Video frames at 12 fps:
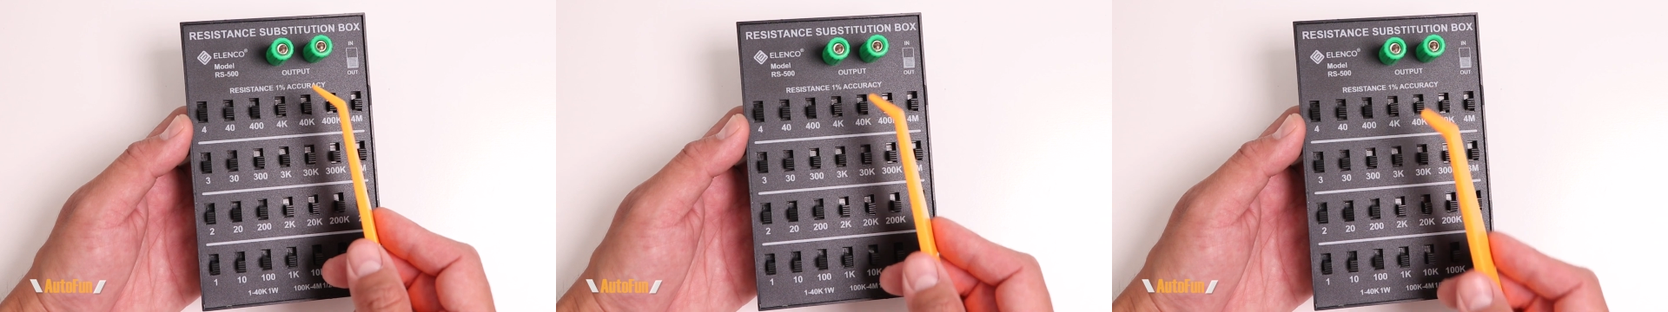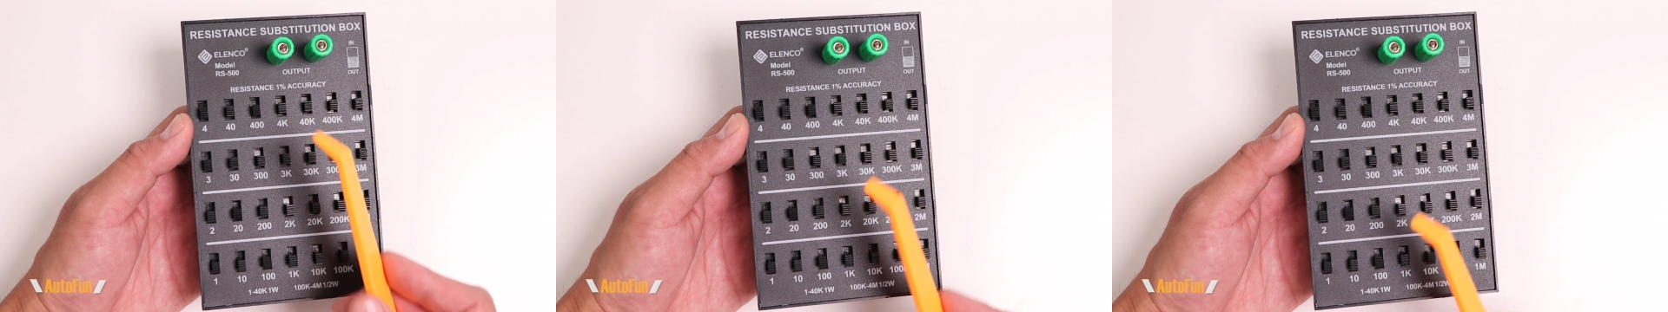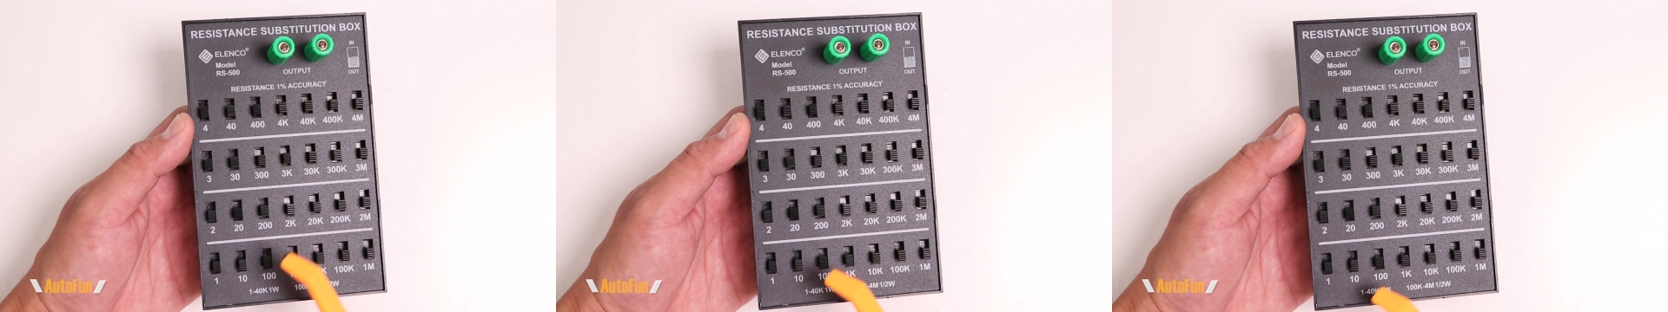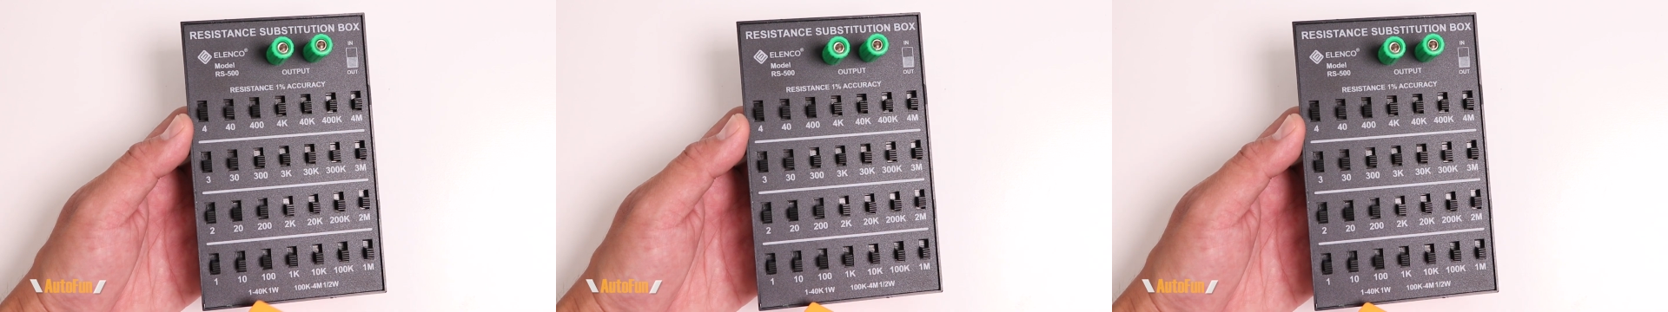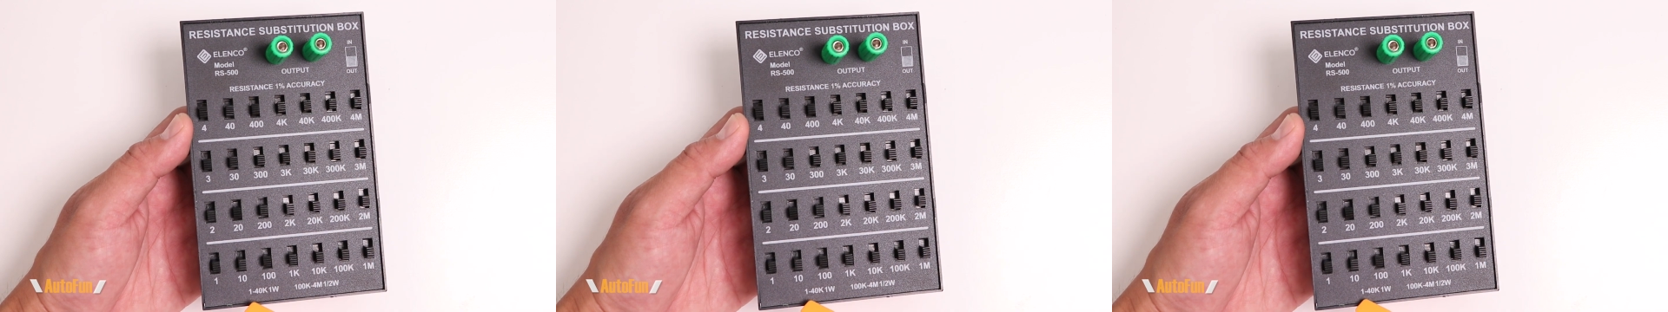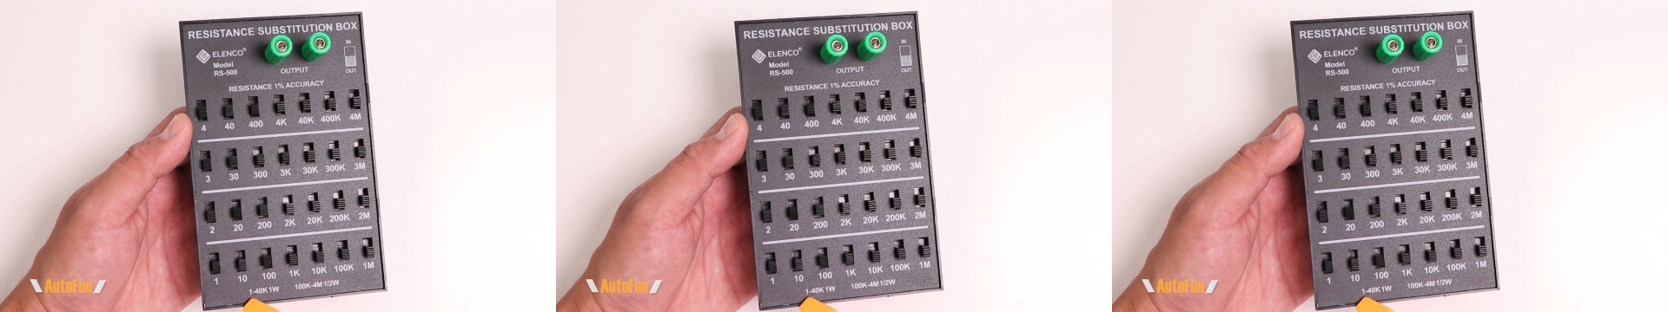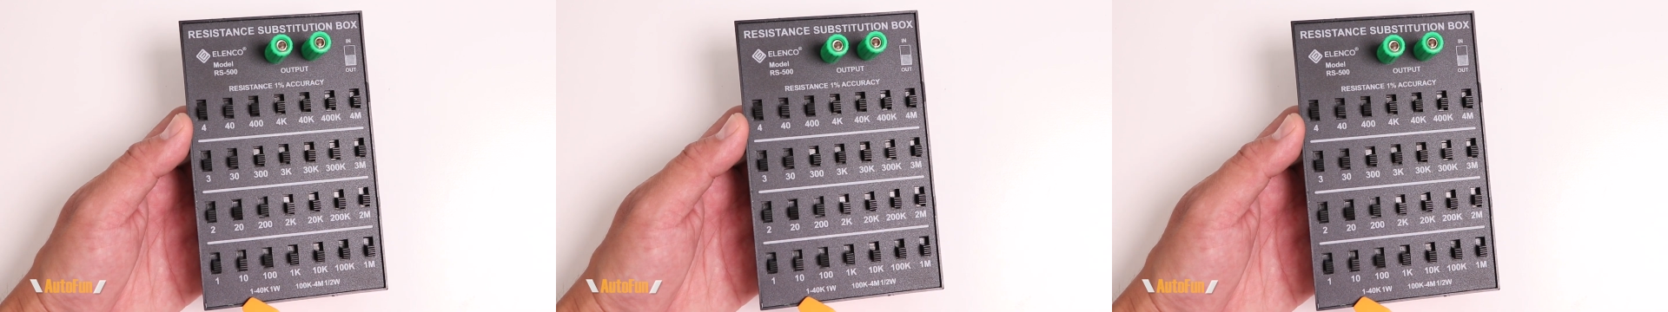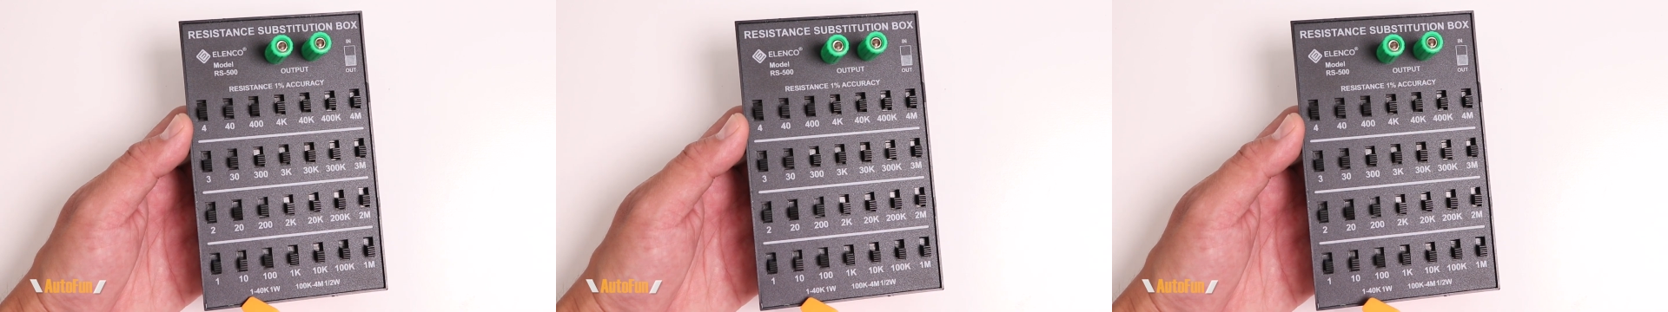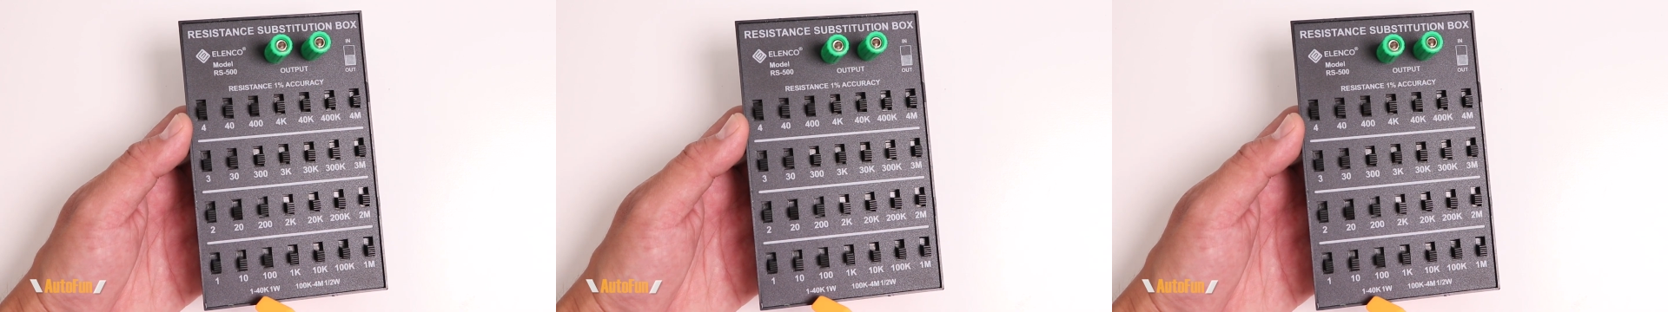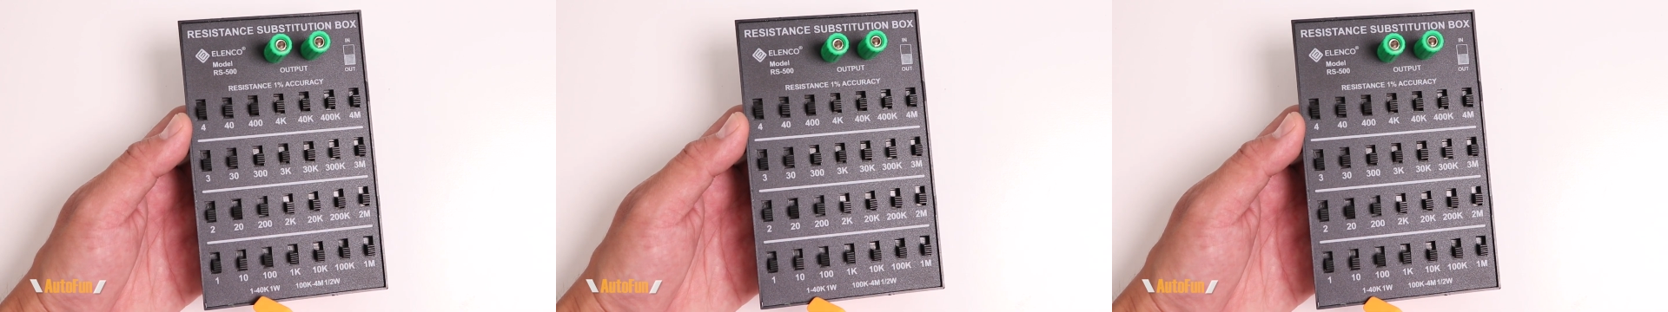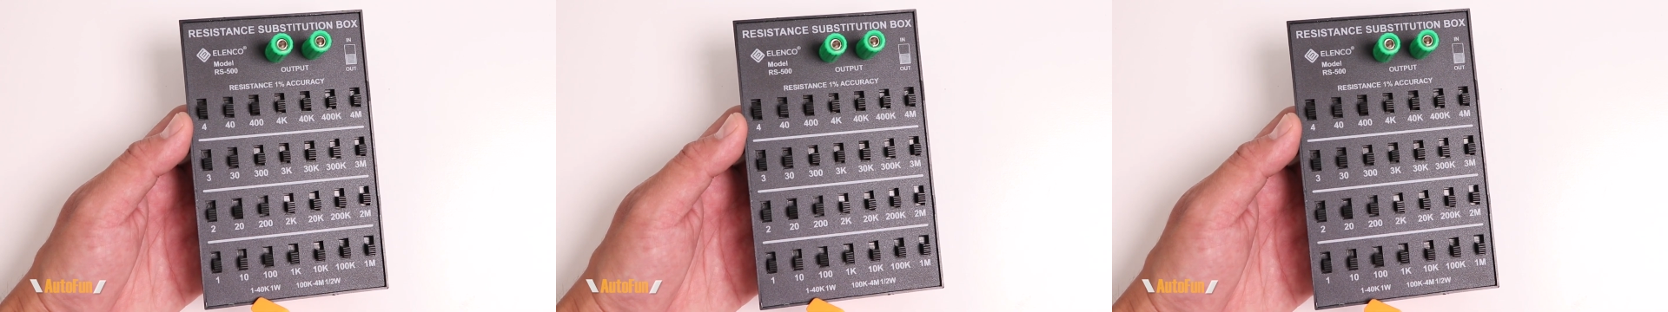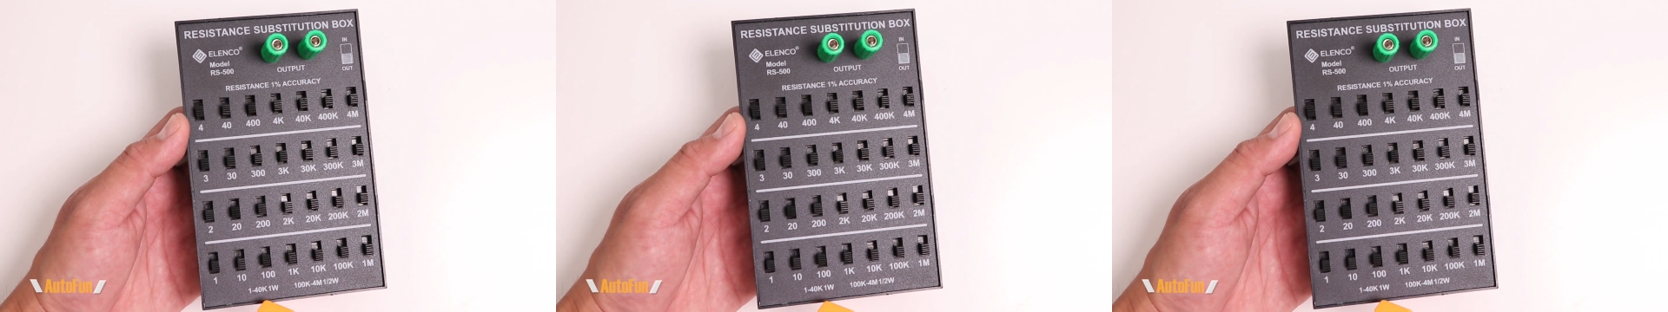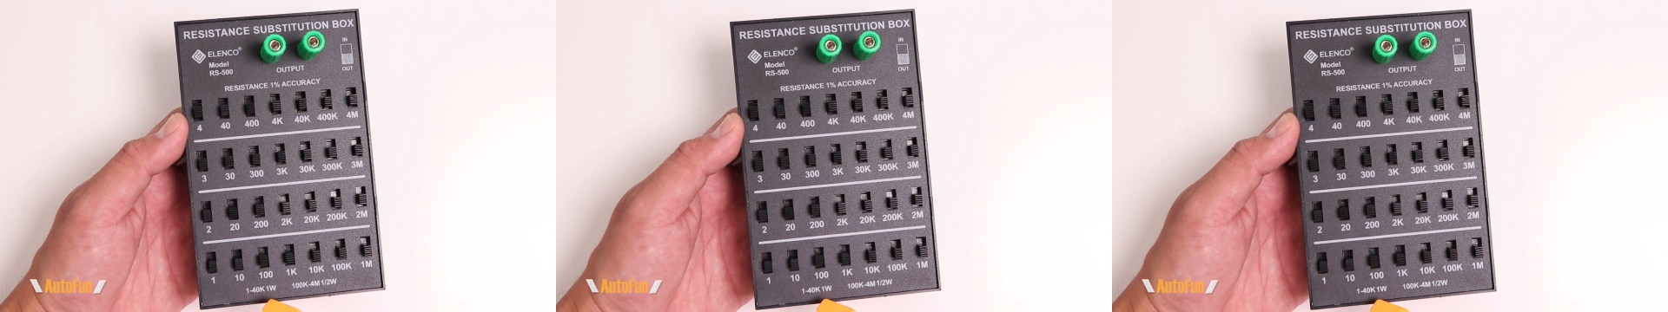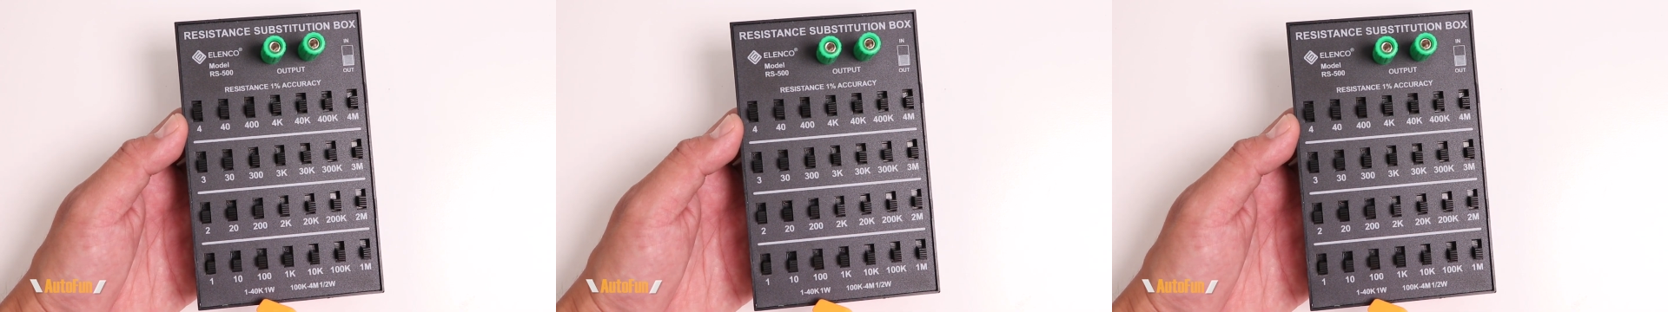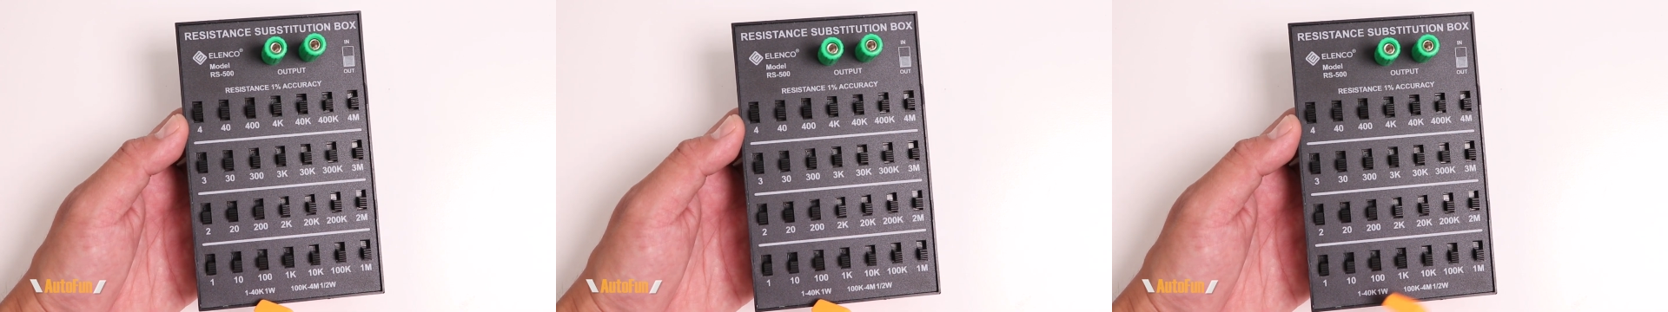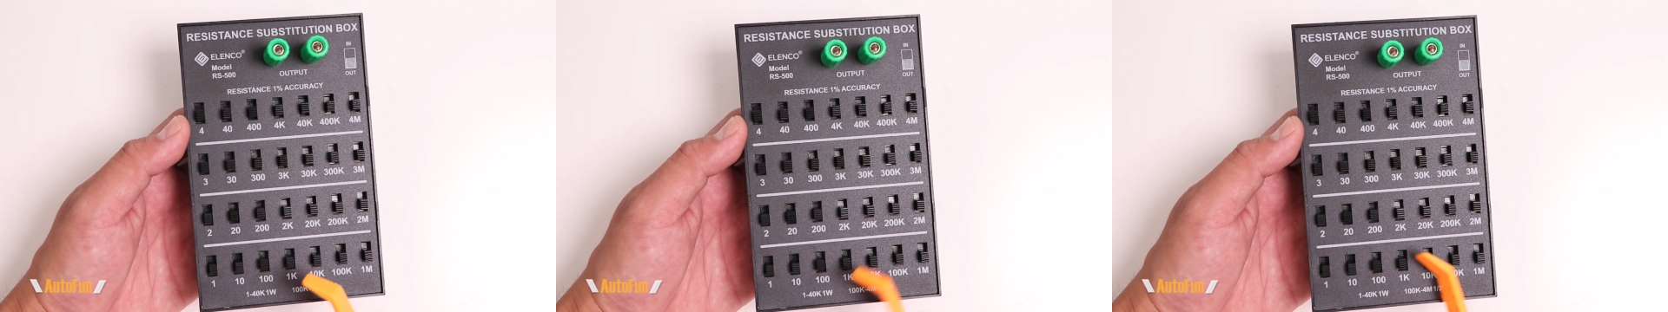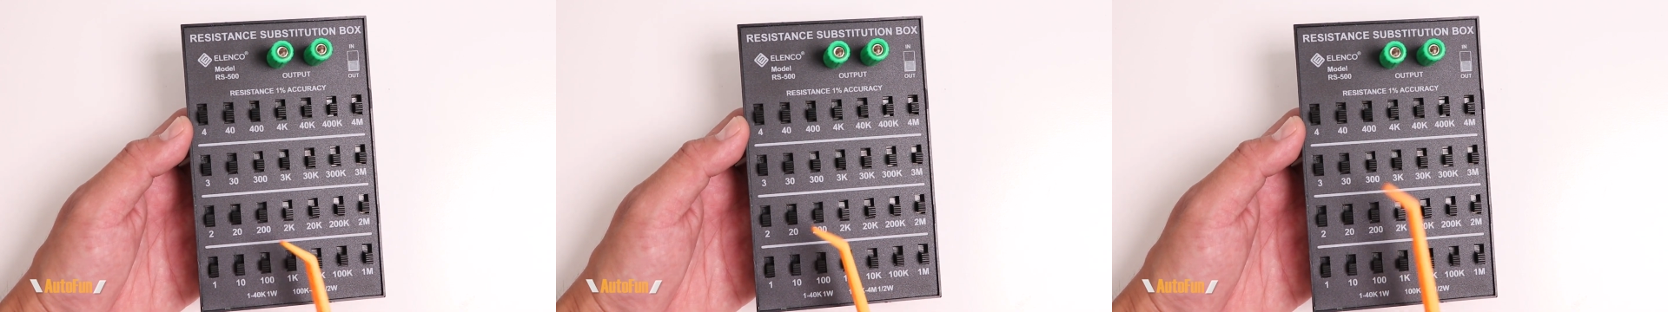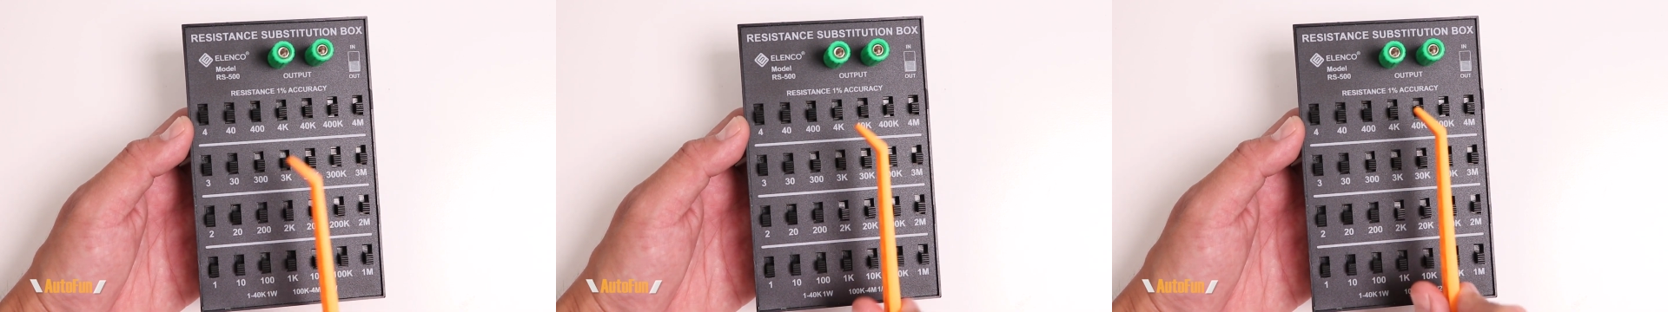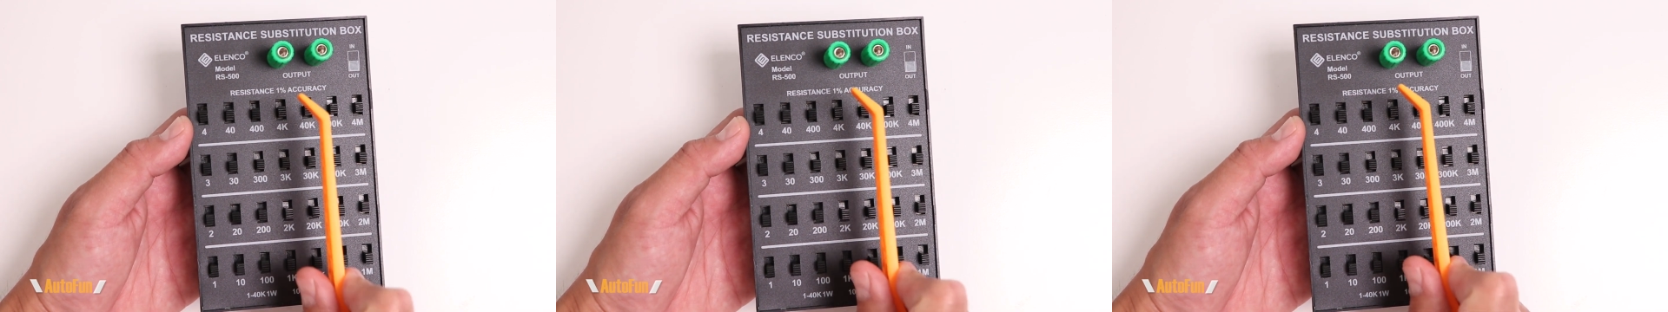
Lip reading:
(no speaker visible)